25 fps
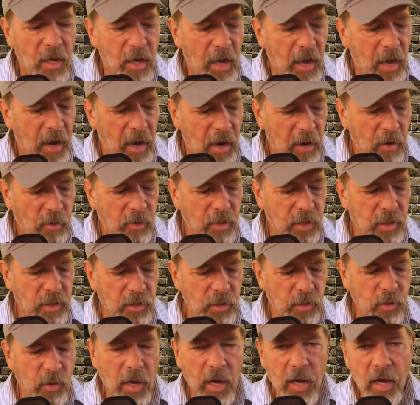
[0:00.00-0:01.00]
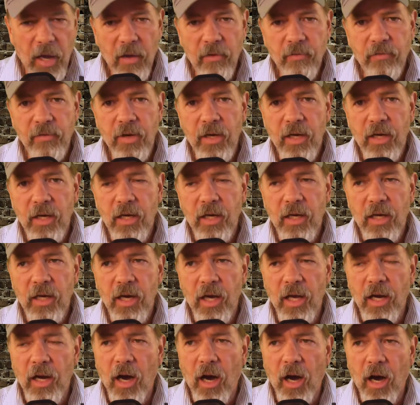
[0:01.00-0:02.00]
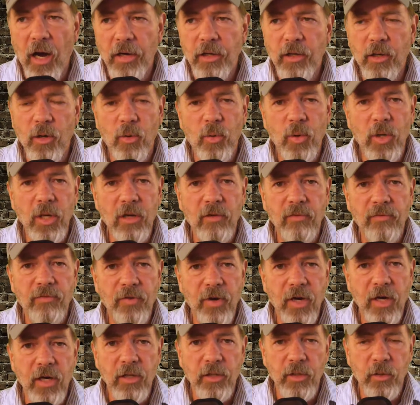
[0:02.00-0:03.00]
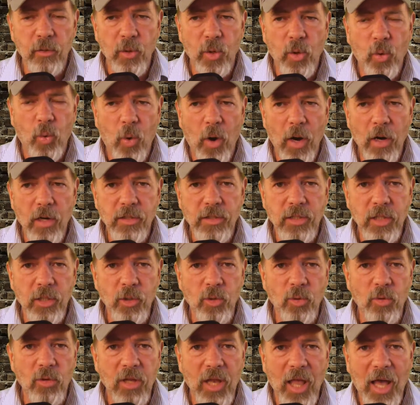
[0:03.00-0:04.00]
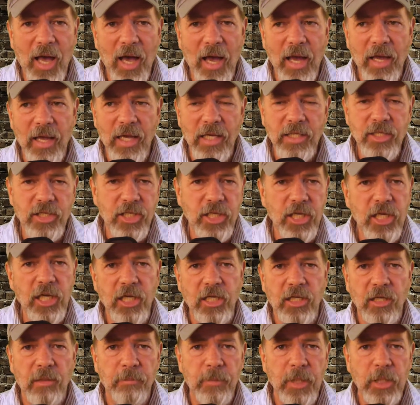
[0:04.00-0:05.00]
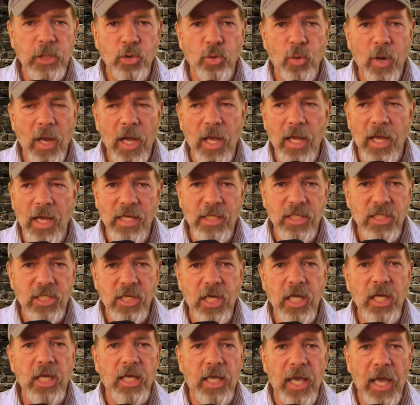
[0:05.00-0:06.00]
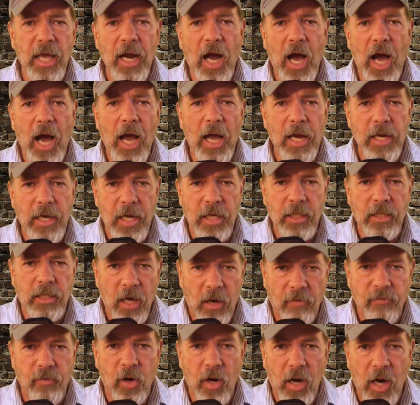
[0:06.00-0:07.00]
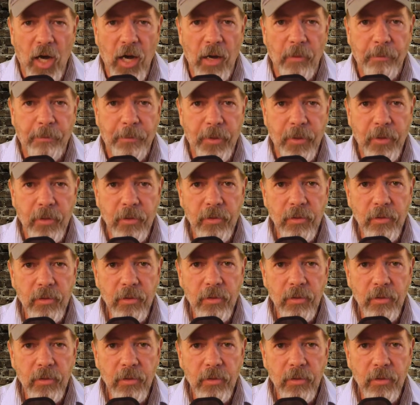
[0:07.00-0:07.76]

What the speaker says: How can you have an ongoing affair that requires that you lie and cheat and betray and sneak and hide and cover up